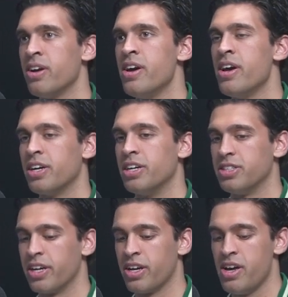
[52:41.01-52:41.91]
Because
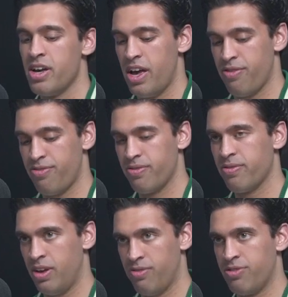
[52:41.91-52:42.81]
like if
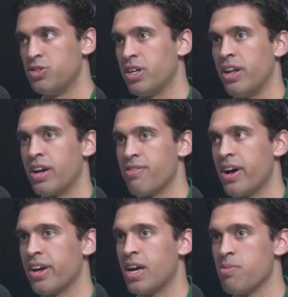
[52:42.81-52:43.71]
if you said like if
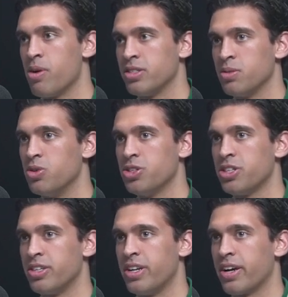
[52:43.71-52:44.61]
I came on some
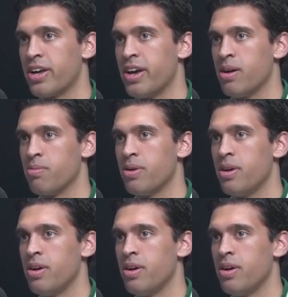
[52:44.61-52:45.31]
bullshit in that camp,